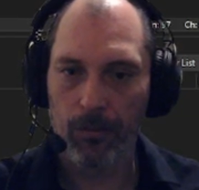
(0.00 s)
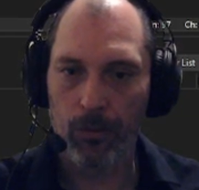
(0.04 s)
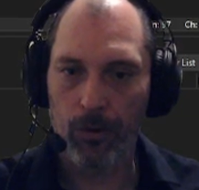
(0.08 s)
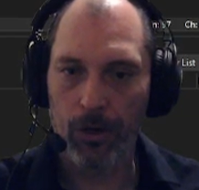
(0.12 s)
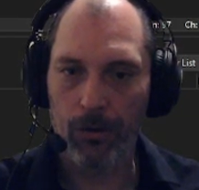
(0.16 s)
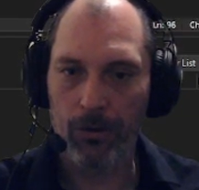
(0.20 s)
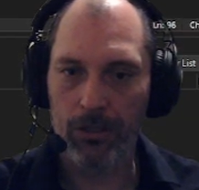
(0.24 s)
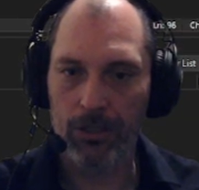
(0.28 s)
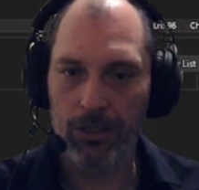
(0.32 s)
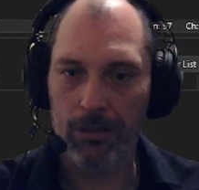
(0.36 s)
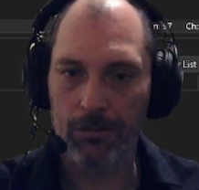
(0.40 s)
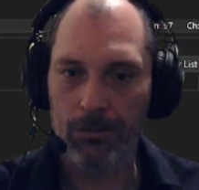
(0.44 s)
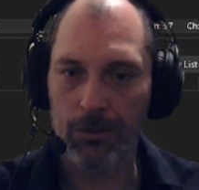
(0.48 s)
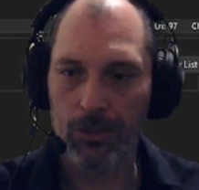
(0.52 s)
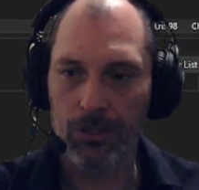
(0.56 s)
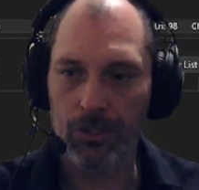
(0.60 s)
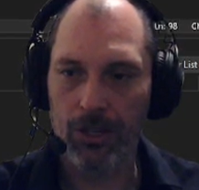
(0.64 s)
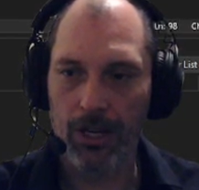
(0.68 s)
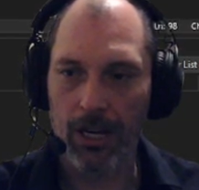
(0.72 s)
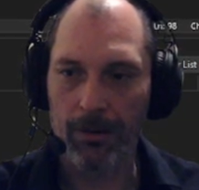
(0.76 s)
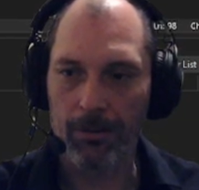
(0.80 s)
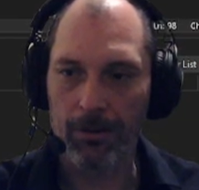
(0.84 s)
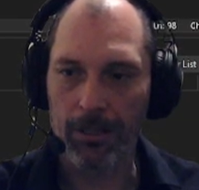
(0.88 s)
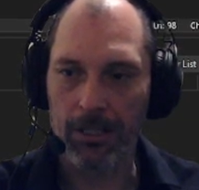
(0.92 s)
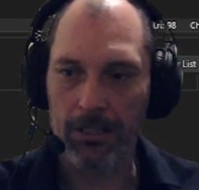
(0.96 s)
We were
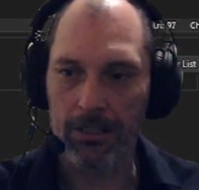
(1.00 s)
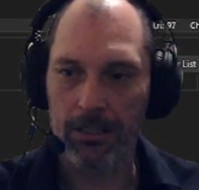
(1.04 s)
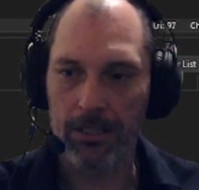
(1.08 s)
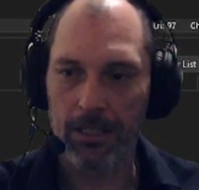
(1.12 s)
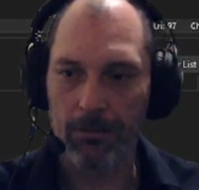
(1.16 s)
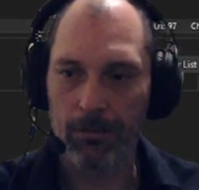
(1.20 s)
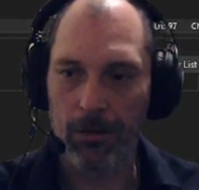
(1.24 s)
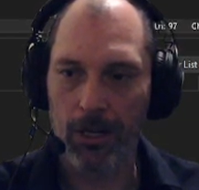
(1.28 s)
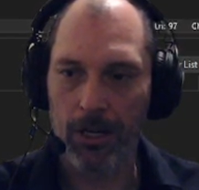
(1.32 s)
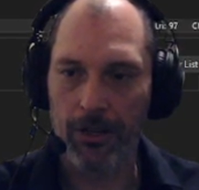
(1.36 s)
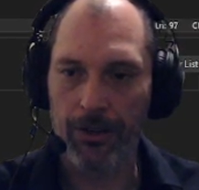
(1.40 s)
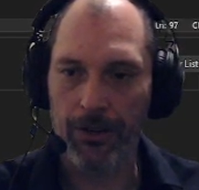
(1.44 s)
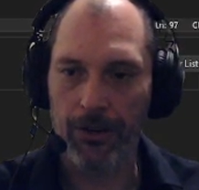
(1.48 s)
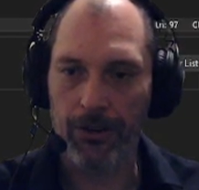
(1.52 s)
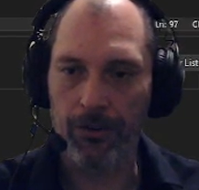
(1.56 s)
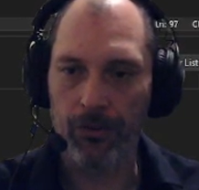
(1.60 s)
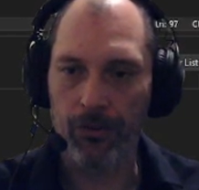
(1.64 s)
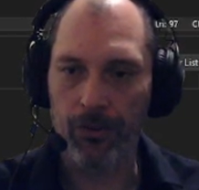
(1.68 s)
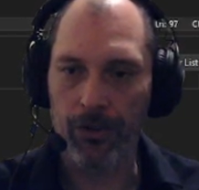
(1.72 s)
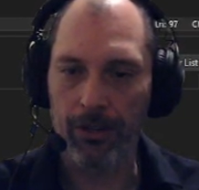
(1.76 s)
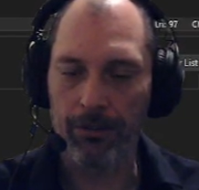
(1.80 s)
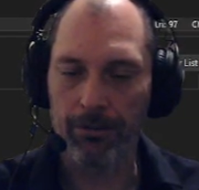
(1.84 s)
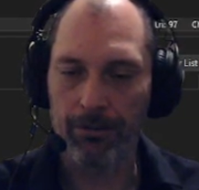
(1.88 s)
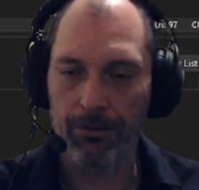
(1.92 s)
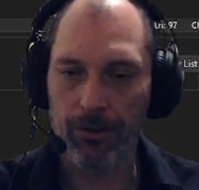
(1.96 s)
subscribing to some other
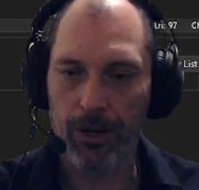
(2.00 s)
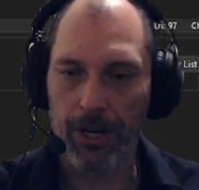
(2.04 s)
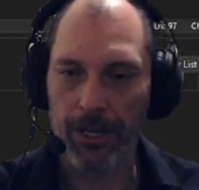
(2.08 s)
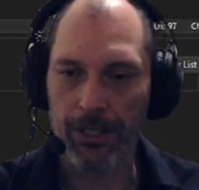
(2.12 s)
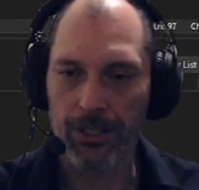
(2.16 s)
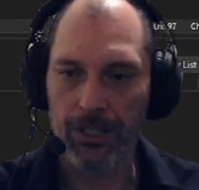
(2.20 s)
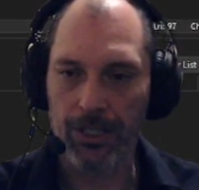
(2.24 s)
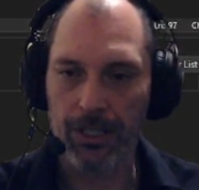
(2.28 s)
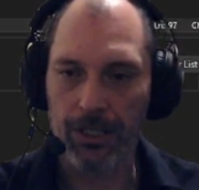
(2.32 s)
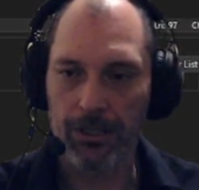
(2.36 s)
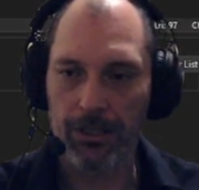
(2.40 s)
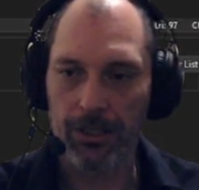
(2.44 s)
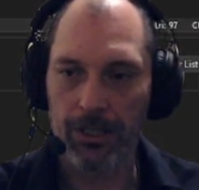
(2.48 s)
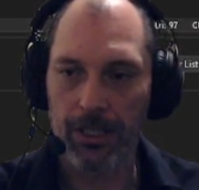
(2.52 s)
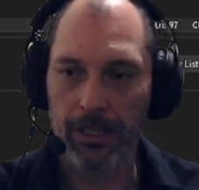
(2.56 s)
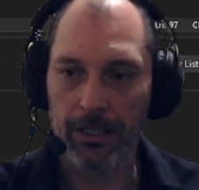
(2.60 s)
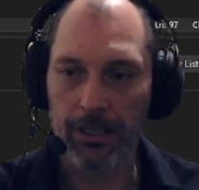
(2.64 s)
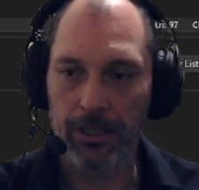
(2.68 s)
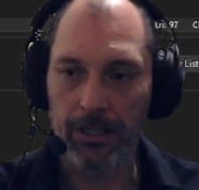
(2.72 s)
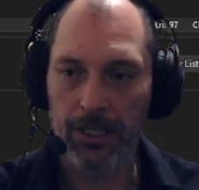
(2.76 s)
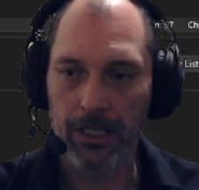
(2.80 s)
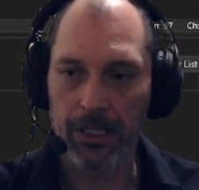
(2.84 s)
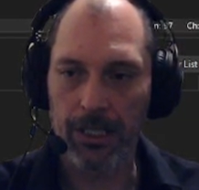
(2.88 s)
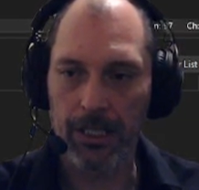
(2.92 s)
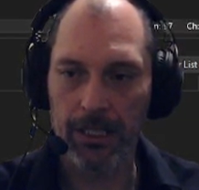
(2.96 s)
refreshing
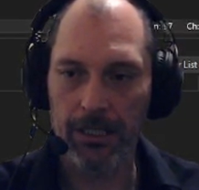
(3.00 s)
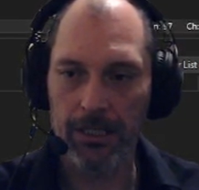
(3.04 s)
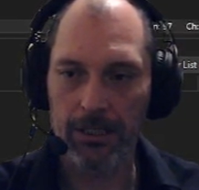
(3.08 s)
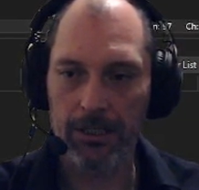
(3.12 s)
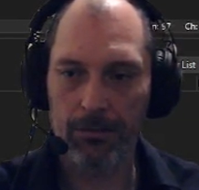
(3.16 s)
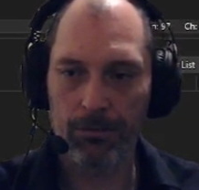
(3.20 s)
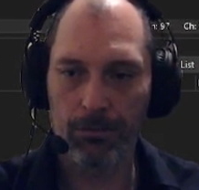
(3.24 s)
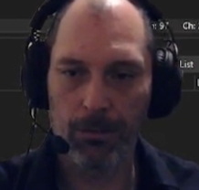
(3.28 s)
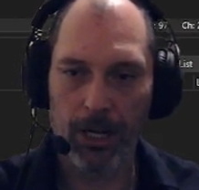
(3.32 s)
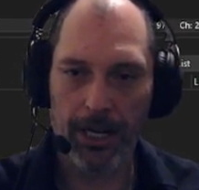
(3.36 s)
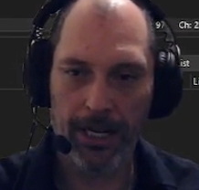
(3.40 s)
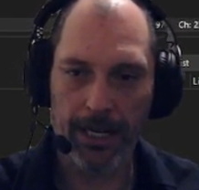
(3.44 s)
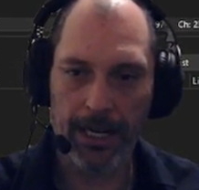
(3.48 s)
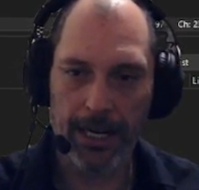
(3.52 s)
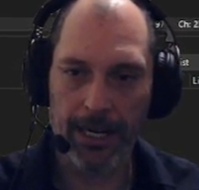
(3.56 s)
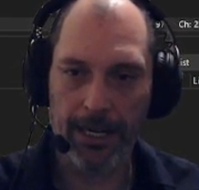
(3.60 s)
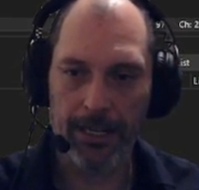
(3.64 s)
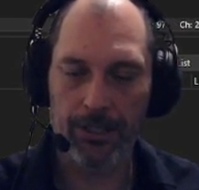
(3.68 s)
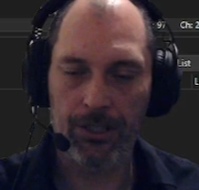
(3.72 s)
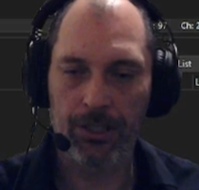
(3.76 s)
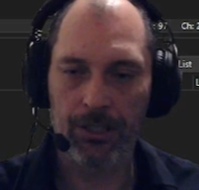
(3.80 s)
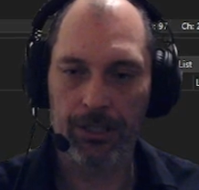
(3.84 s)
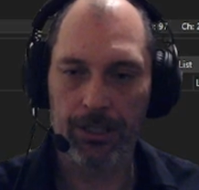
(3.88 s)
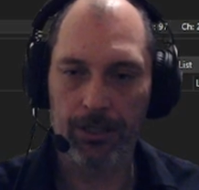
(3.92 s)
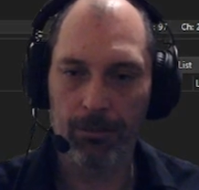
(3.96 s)
thing. This might
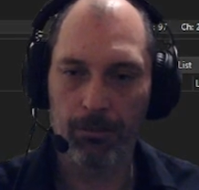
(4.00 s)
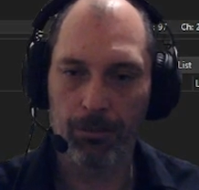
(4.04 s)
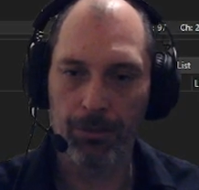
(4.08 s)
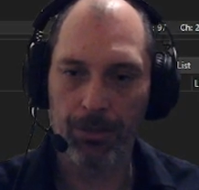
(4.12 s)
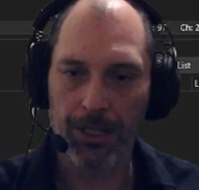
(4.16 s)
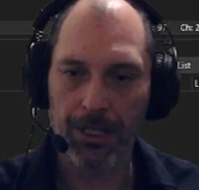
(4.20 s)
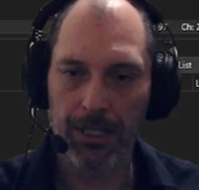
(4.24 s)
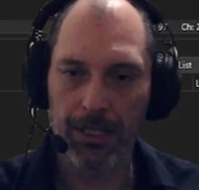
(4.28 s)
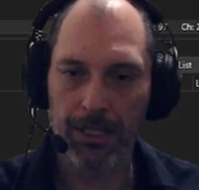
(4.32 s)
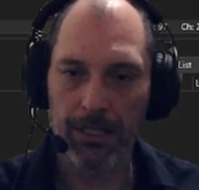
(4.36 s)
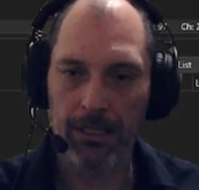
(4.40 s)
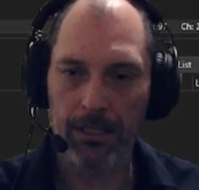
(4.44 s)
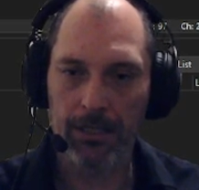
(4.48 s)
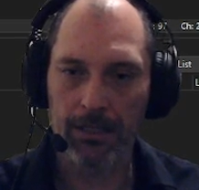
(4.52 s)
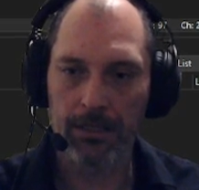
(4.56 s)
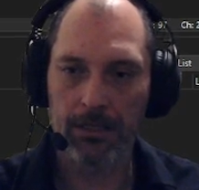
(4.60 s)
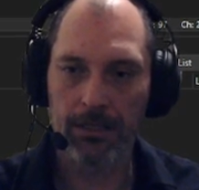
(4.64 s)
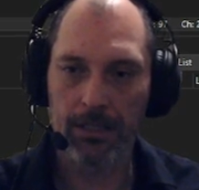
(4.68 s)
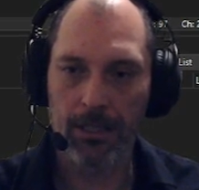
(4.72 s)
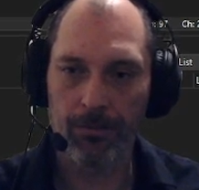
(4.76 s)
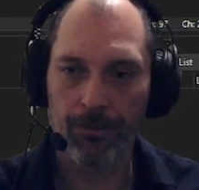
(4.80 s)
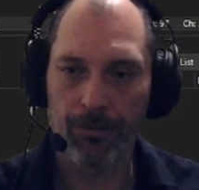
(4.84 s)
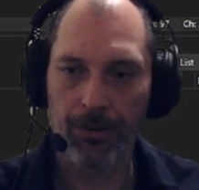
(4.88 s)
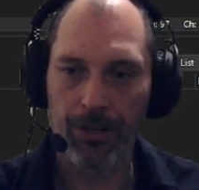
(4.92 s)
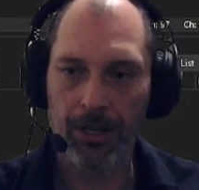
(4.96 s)
actually be
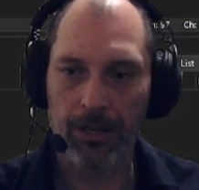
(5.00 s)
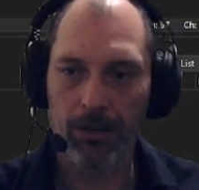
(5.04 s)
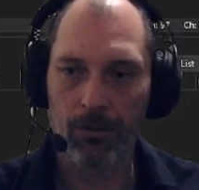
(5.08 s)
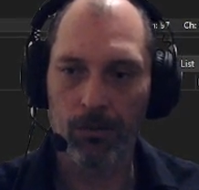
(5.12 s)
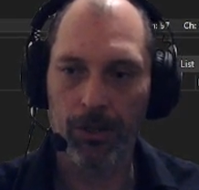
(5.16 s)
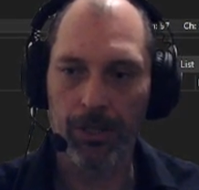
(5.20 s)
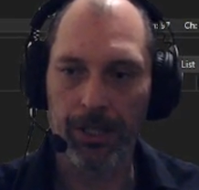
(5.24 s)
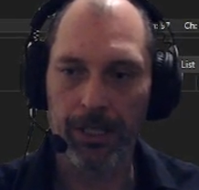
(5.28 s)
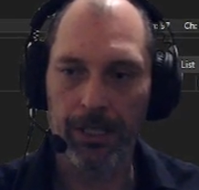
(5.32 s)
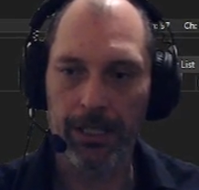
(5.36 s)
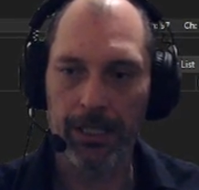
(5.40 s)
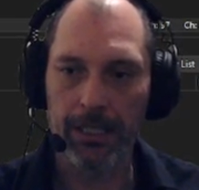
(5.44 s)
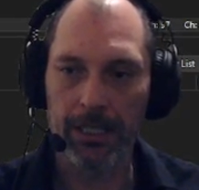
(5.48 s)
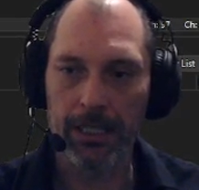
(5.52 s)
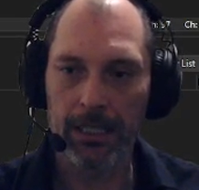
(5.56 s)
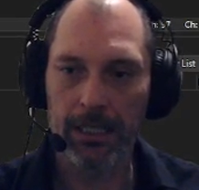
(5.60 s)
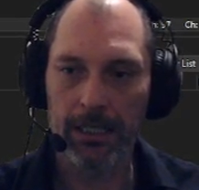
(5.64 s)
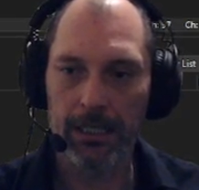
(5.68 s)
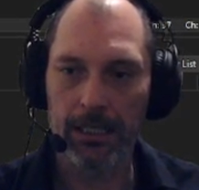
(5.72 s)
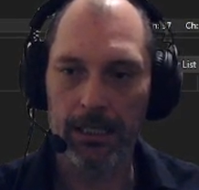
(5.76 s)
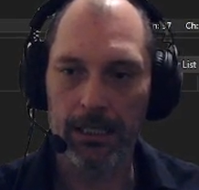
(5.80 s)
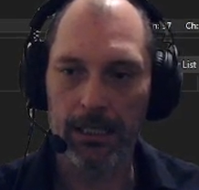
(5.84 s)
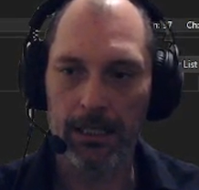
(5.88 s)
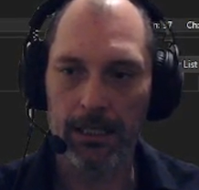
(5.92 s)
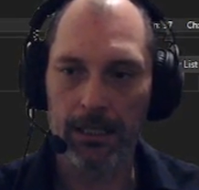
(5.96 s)
something we
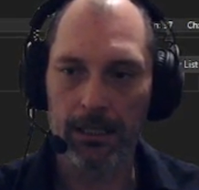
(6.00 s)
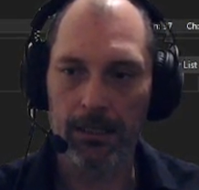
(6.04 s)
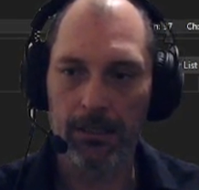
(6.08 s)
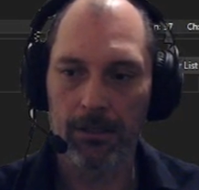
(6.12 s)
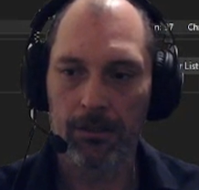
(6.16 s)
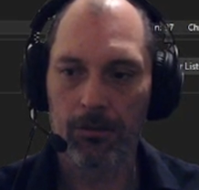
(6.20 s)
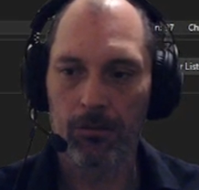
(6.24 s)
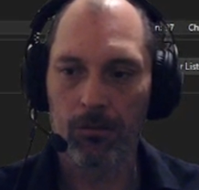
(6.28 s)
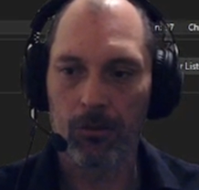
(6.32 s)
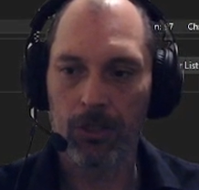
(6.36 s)
need.